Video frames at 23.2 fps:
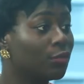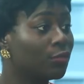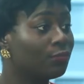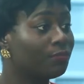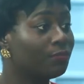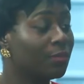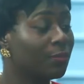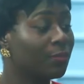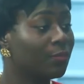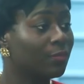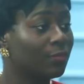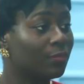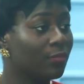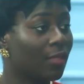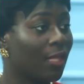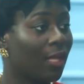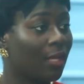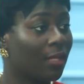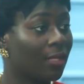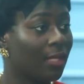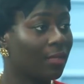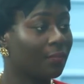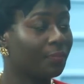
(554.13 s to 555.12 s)
know, people
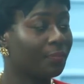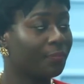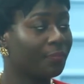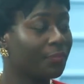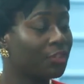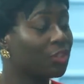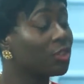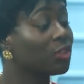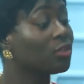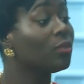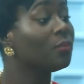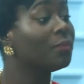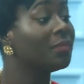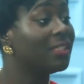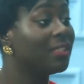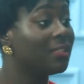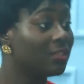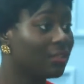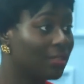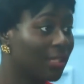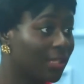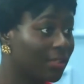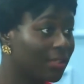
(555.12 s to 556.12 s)
that like senior
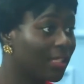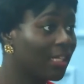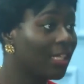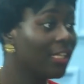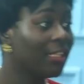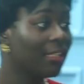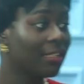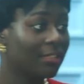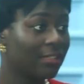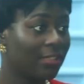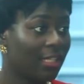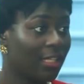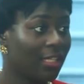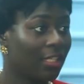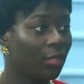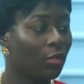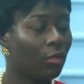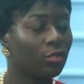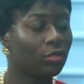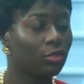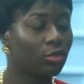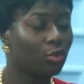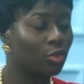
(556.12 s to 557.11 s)
ministers mm. say,
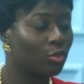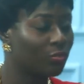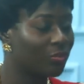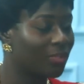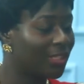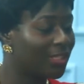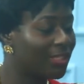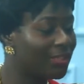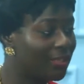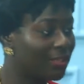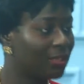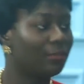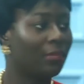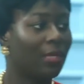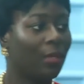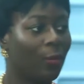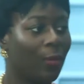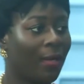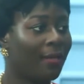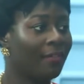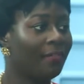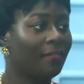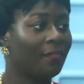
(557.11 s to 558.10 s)
God showed me that this is my
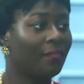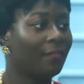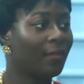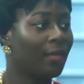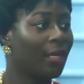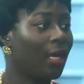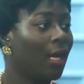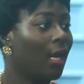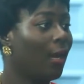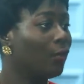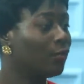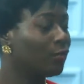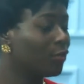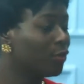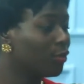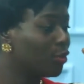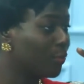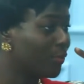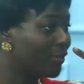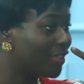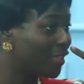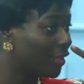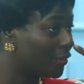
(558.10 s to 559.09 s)
wife. I was going to
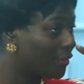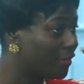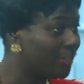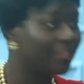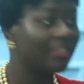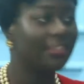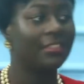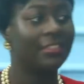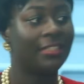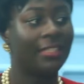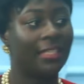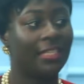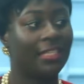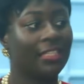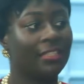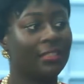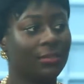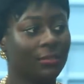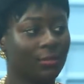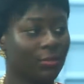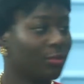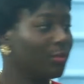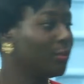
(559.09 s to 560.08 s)
meet her on this day.
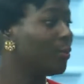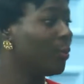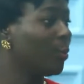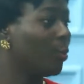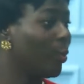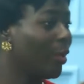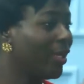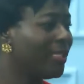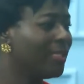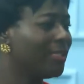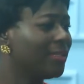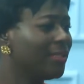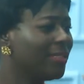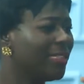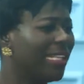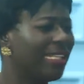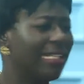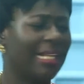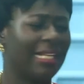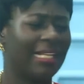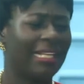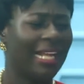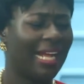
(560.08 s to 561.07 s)
She's going to be wearing this.
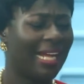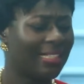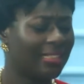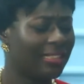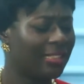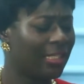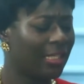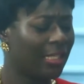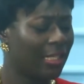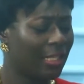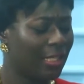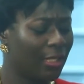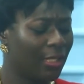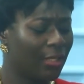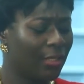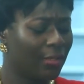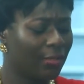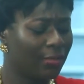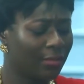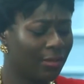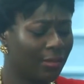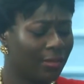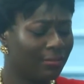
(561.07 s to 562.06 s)
Like a had
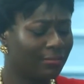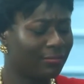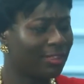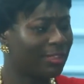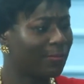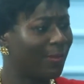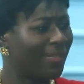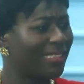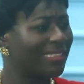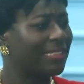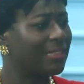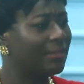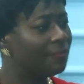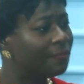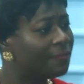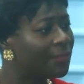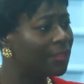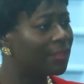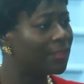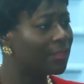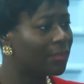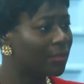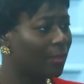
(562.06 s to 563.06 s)

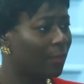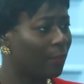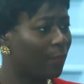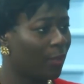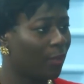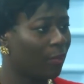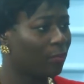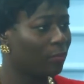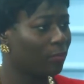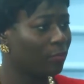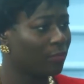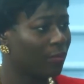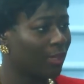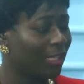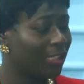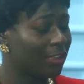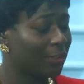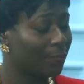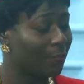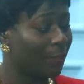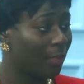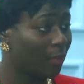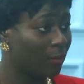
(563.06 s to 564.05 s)
specifics about their
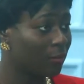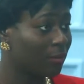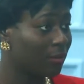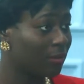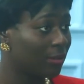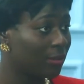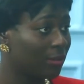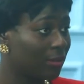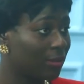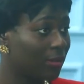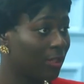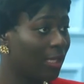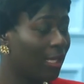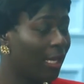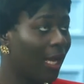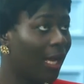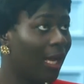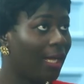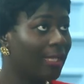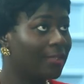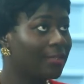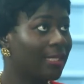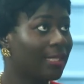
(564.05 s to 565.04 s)
spouses
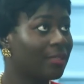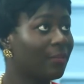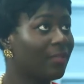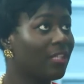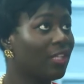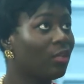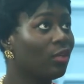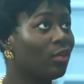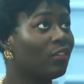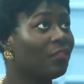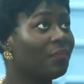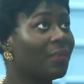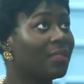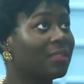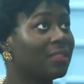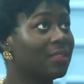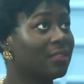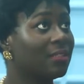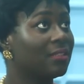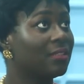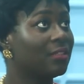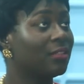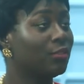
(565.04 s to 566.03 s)
and he has made a lot of
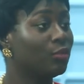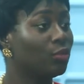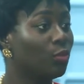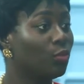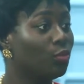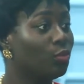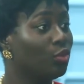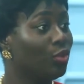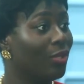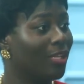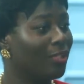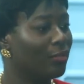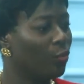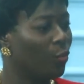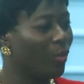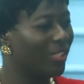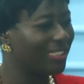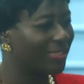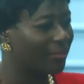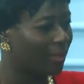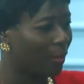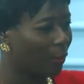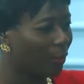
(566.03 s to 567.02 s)
persons you know
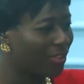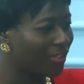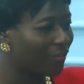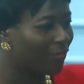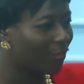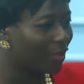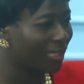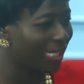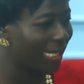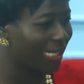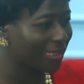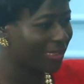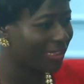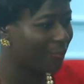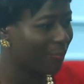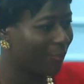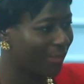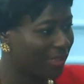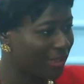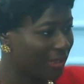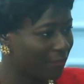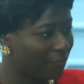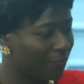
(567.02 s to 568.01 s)
wait, uh, waiting for that
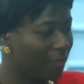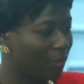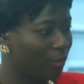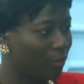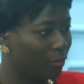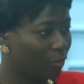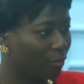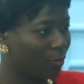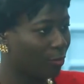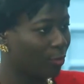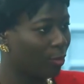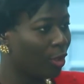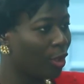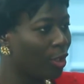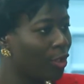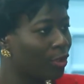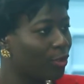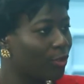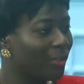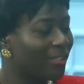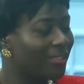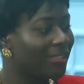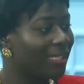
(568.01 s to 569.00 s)
specific too
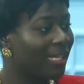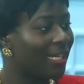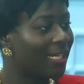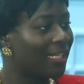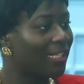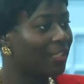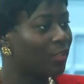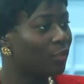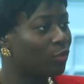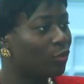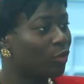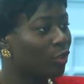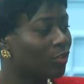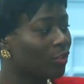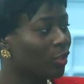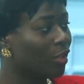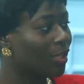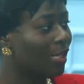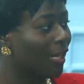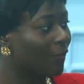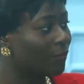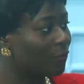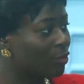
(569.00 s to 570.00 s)
so is that does
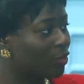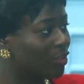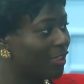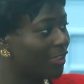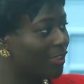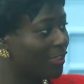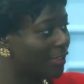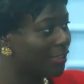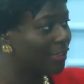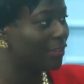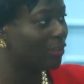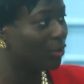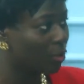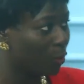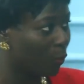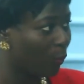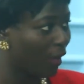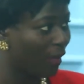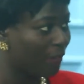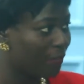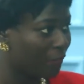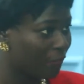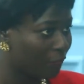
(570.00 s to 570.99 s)
god have to say this is your
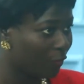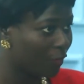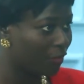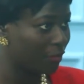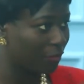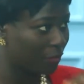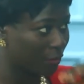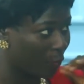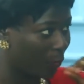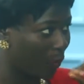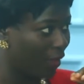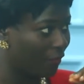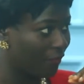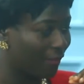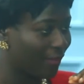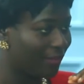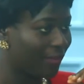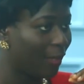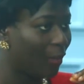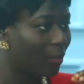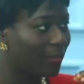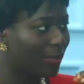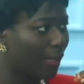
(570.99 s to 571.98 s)
wife before it's your wife are
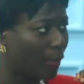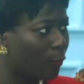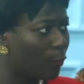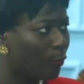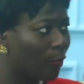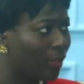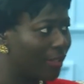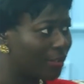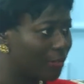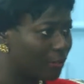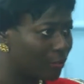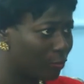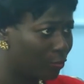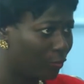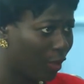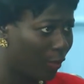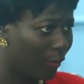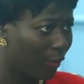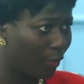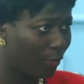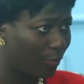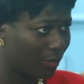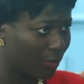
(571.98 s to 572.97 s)
there other ways to go
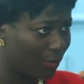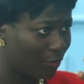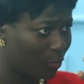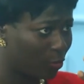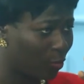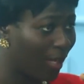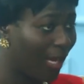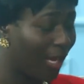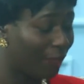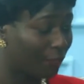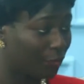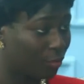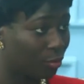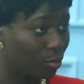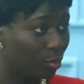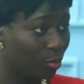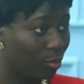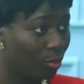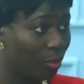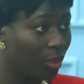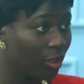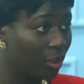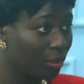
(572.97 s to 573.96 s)
around it do i have to
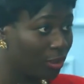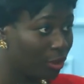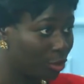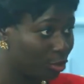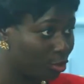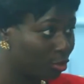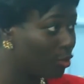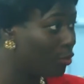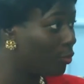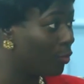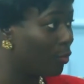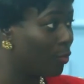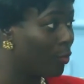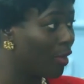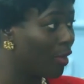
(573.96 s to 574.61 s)
know the shoe we